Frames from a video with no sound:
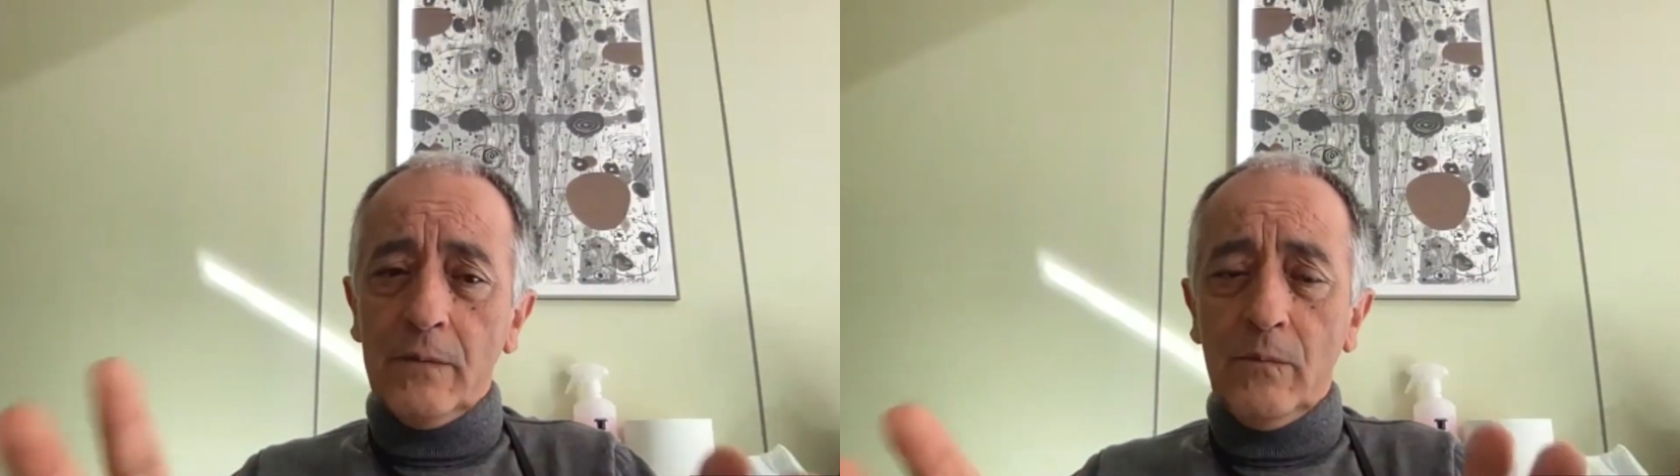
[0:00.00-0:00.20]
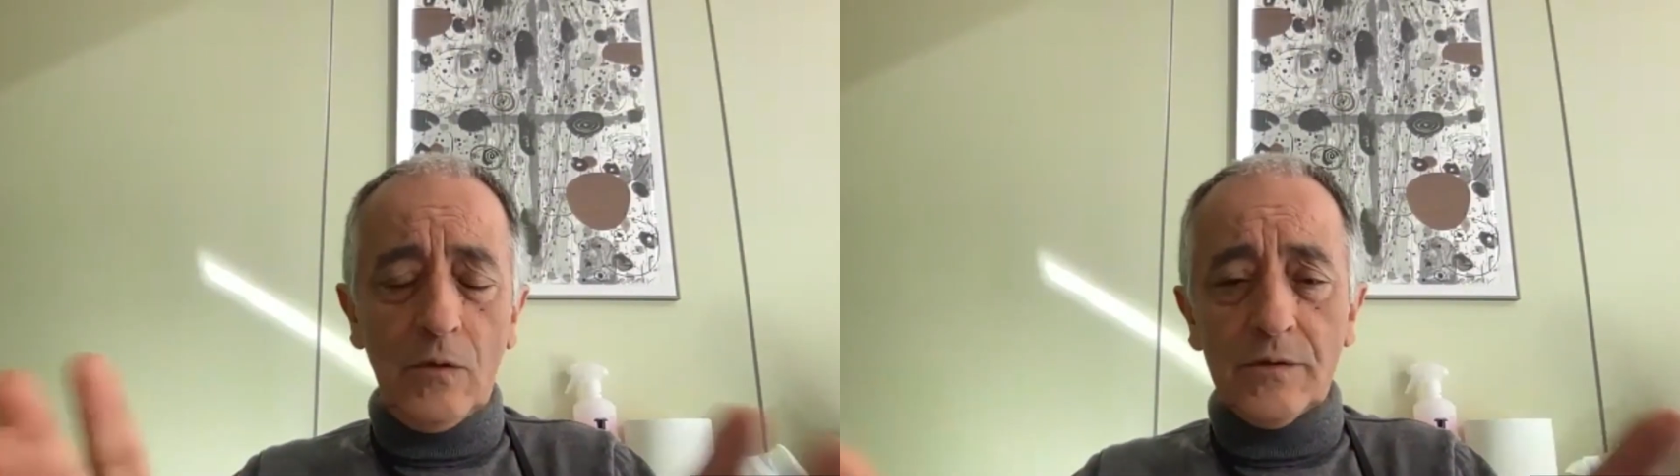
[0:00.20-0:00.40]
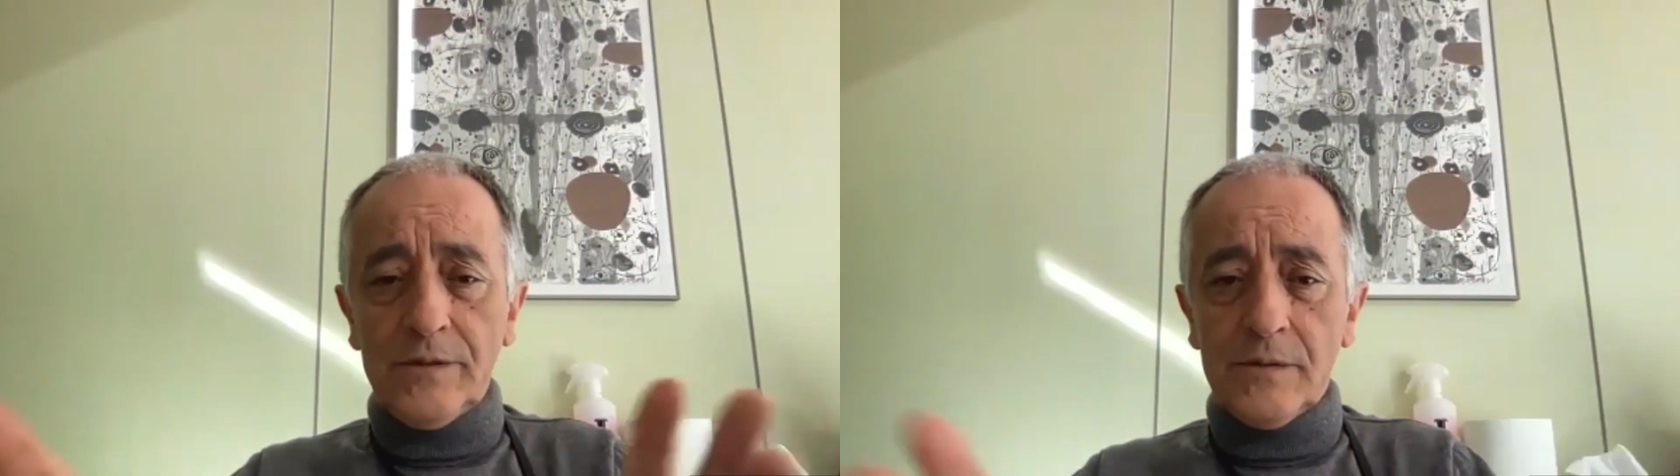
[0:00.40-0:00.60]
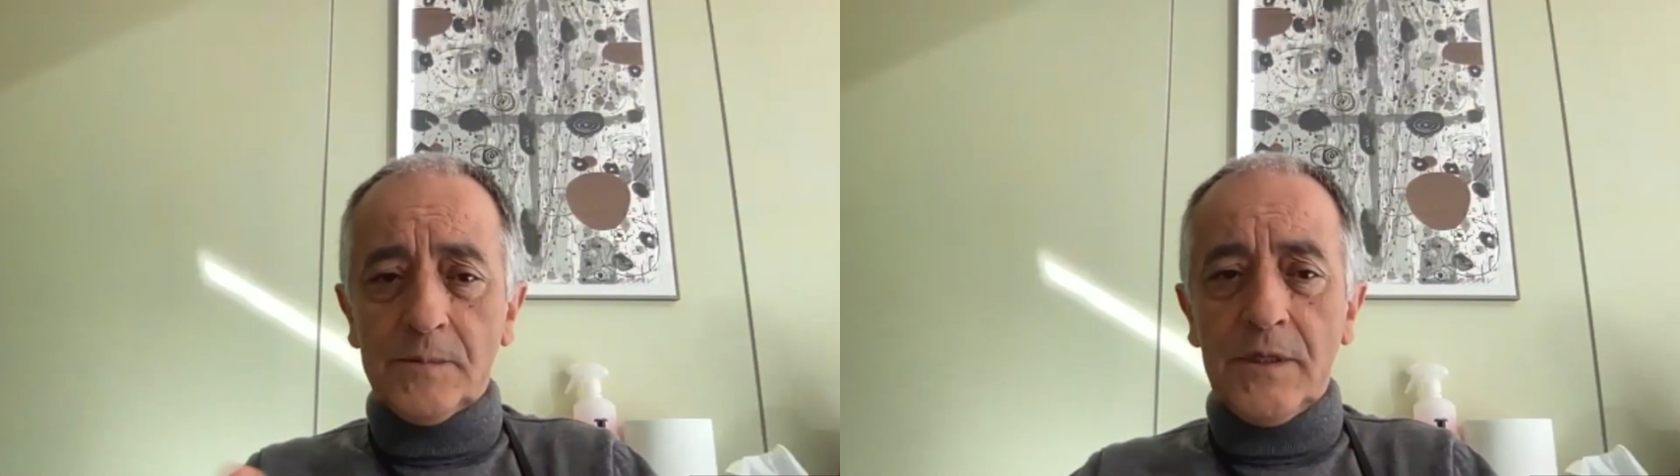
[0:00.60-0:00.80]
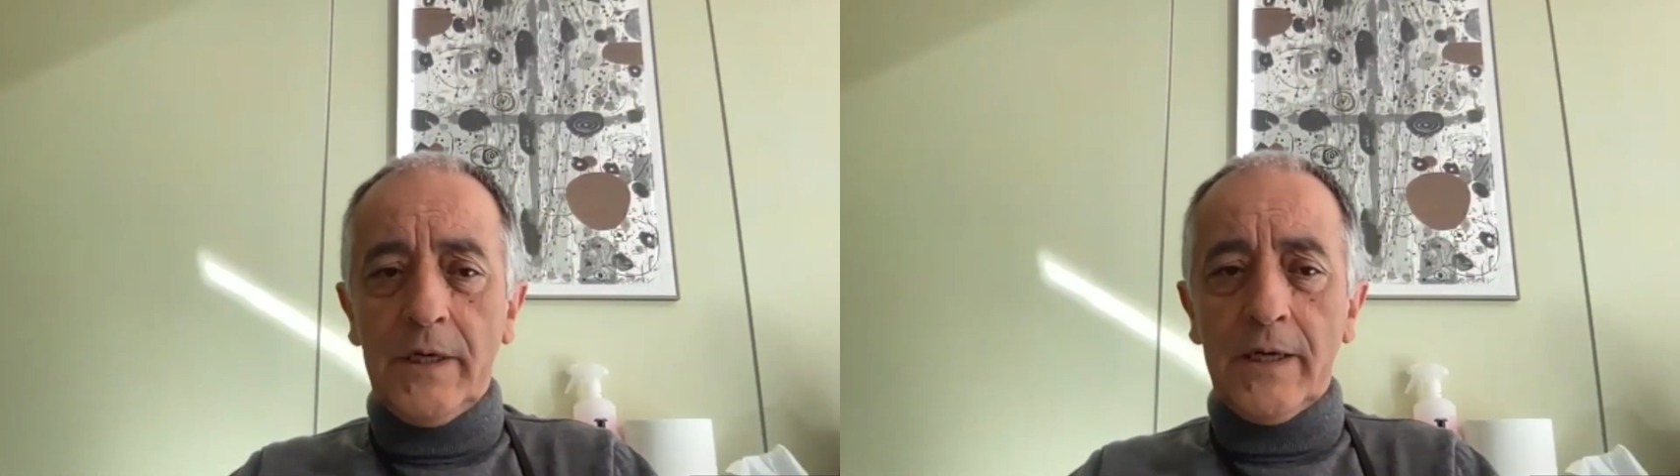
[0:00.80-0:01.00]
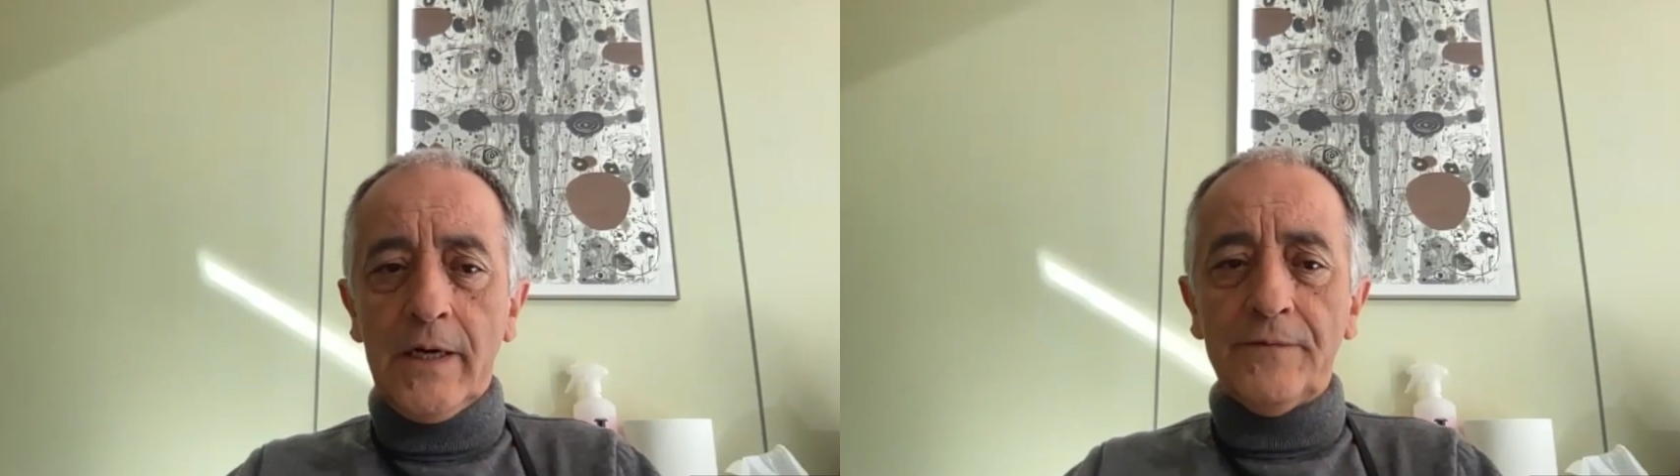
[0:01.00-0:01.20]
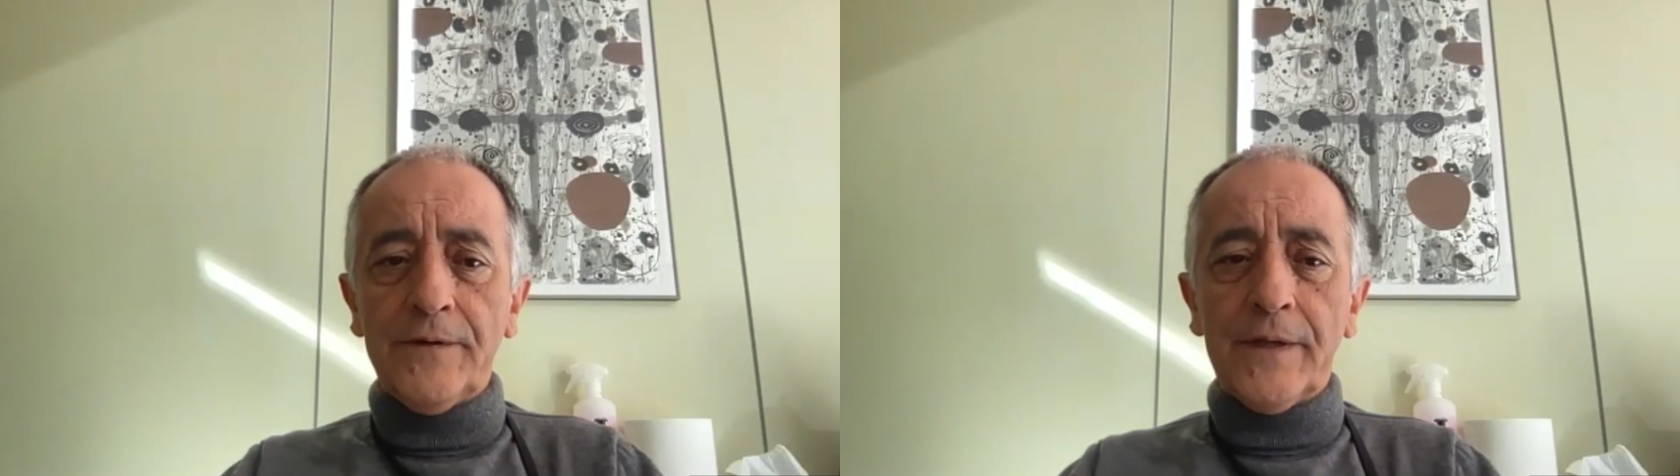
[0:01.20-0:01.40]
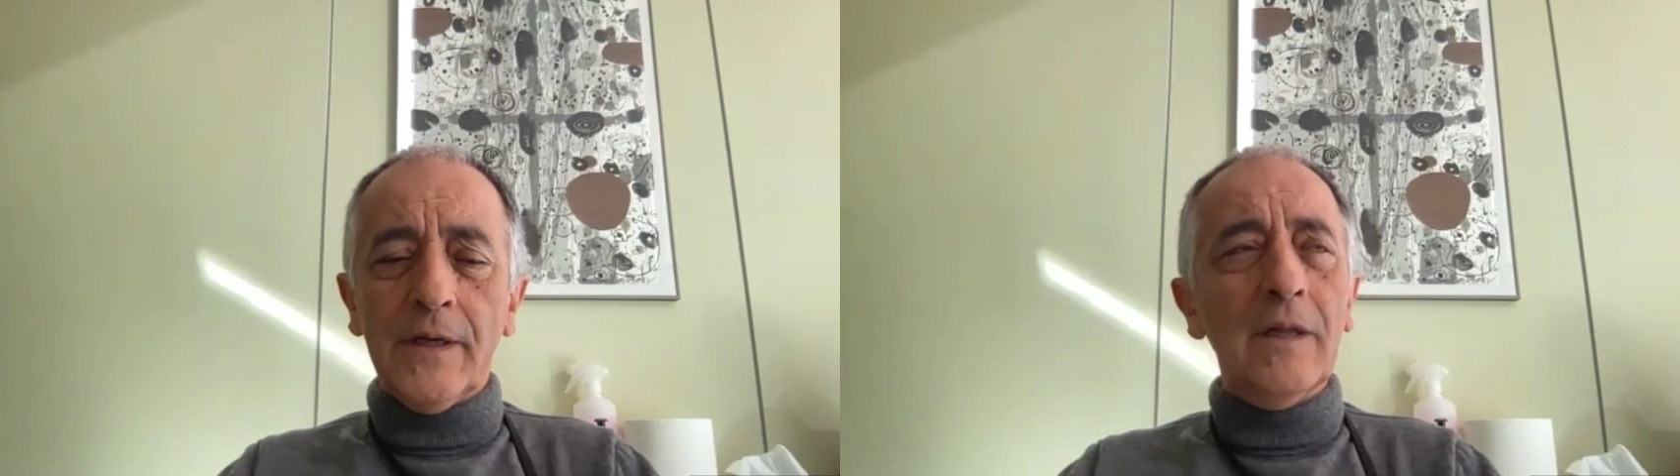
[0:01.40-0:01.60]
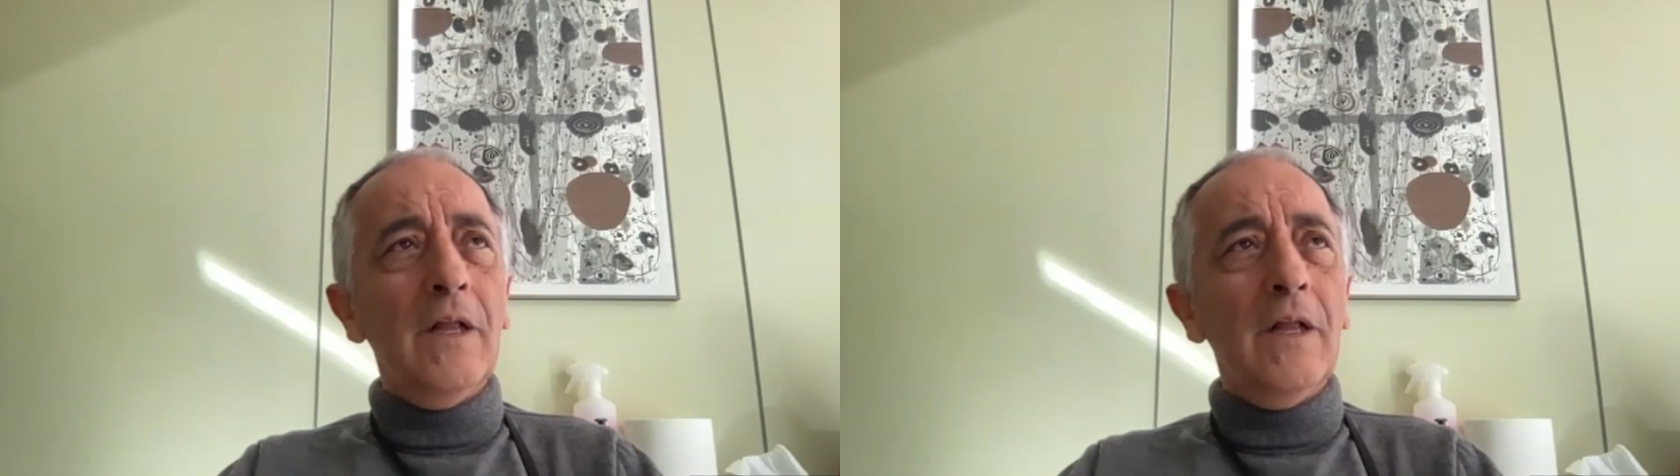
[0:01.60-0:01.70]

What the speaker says: most in sub-Saharan Africa,